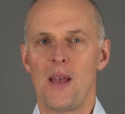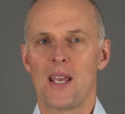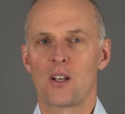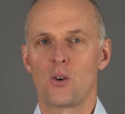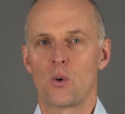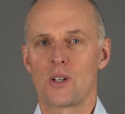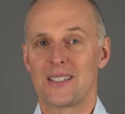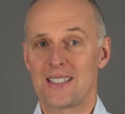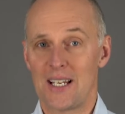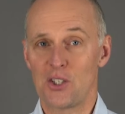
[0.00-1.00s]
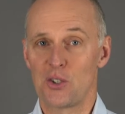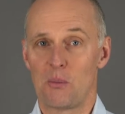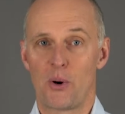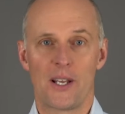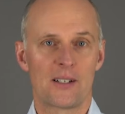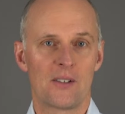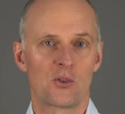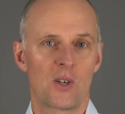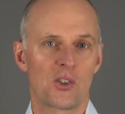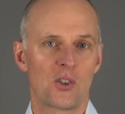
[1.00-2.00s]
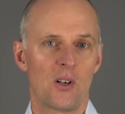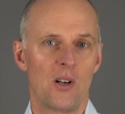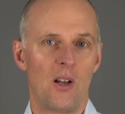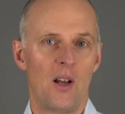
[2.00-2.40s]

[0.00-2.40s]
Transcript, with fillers: make an organizational breakdown structure